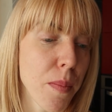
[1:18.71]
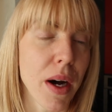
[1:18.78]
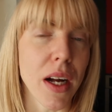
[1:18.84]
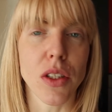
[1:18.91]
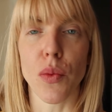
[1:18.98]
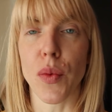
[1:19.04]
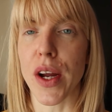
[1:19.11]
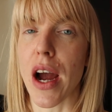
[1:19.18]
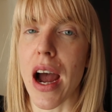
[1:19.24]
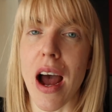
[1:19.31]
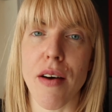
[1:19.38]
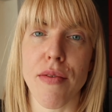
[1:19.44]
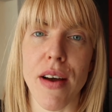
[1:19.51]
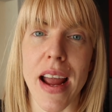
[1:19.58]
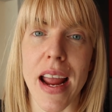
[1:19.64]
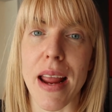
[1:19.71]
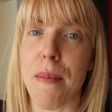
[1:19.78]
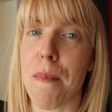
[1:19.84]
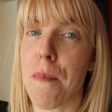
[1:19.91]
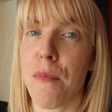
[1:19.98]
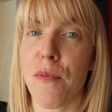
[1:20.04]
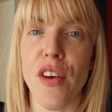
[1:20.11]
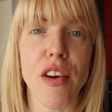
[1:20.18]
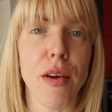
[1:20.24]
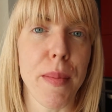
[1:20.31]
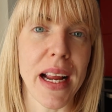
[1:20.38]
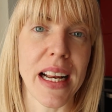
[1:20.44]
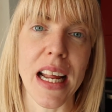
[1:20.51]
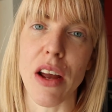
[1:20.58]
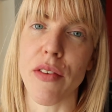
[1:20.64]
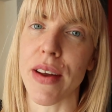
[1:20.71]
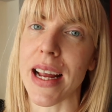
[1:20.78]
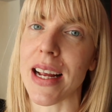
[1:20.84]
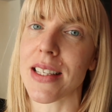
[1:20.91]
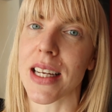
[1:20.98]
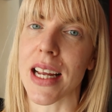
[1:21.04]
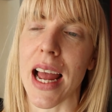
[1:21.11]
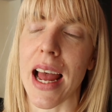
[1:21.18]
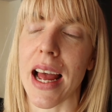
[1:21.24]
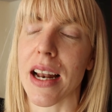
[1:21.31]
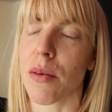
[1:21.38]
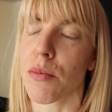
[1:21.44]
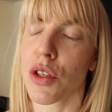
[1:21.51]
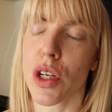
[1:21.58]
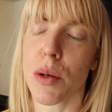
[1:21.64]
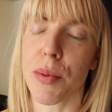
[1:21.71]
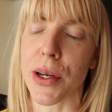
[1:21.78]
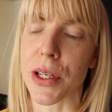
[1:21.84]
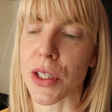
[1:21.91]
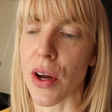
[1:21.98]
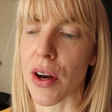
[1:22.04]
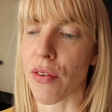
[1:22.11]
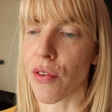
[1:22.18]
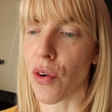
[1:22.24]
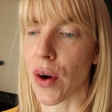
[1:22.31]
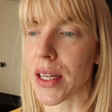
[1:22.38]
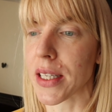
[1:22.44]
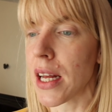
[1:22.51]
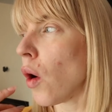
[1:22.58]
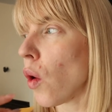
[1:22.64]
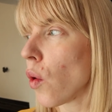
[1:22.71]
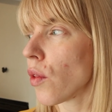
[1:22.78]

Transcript: but we have a very big day of eating ahead. I'm super excited for it.